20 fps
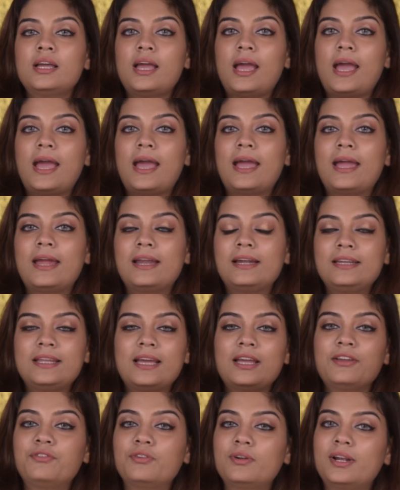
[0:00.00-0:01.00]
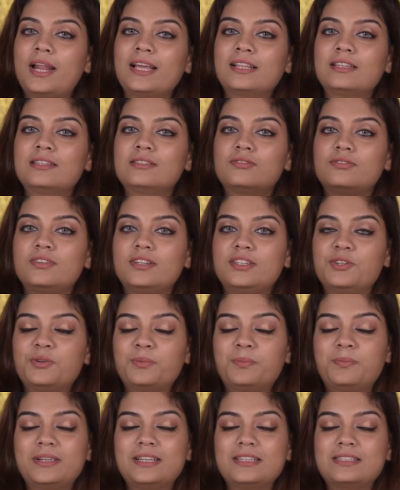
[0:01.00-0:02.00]
And yeah, if you like this
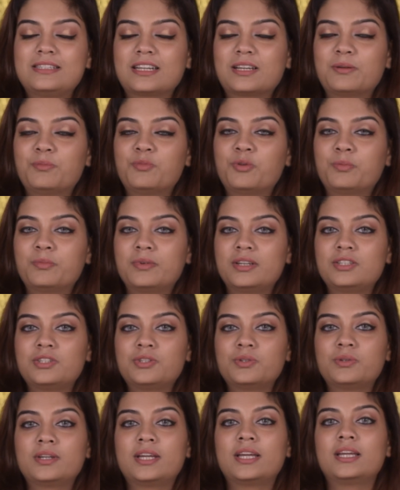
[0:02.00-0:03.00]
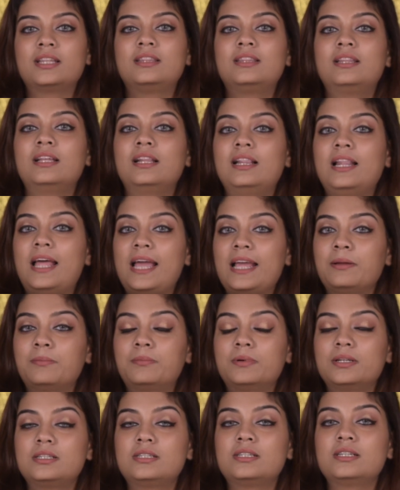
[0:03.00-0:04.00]
video, please take a moment to hit the like
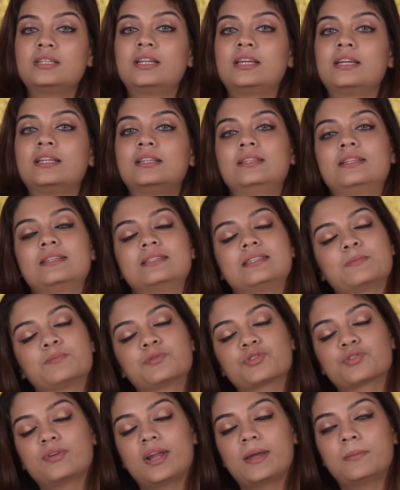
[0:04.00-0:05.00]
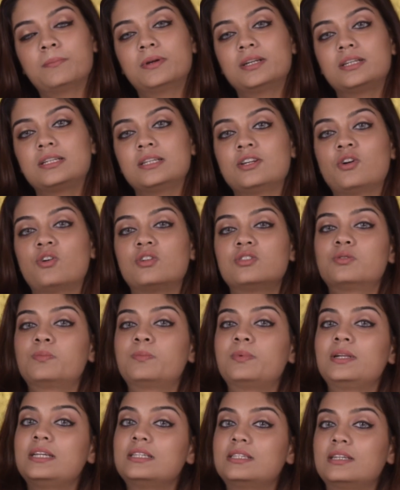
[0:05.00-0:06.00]
button, hit the subscribe button, also
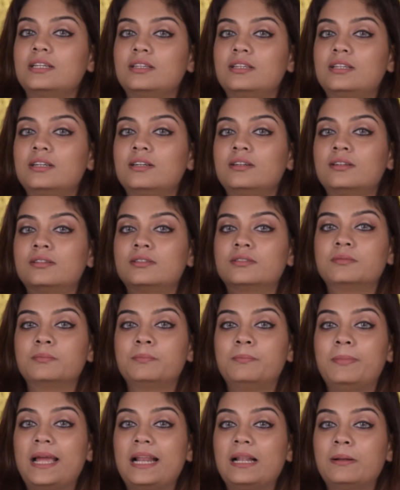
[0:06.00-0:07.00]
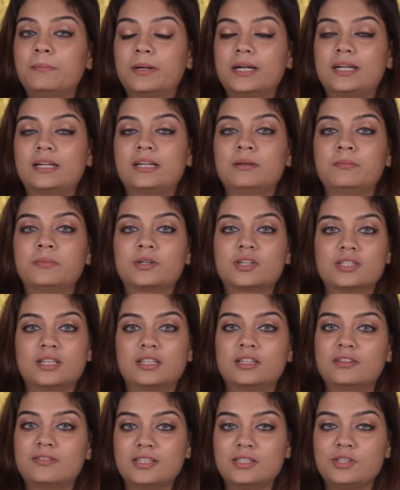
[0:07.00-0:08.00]
please hit the bell button, because
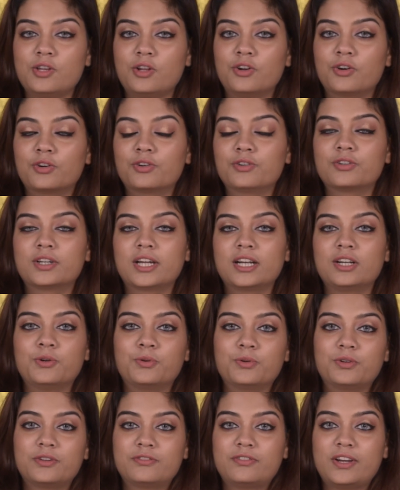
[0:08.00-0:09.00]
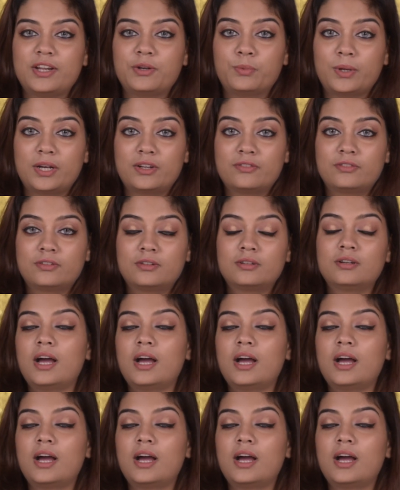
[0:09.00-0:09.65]
otherwise you're not going to get notified whenever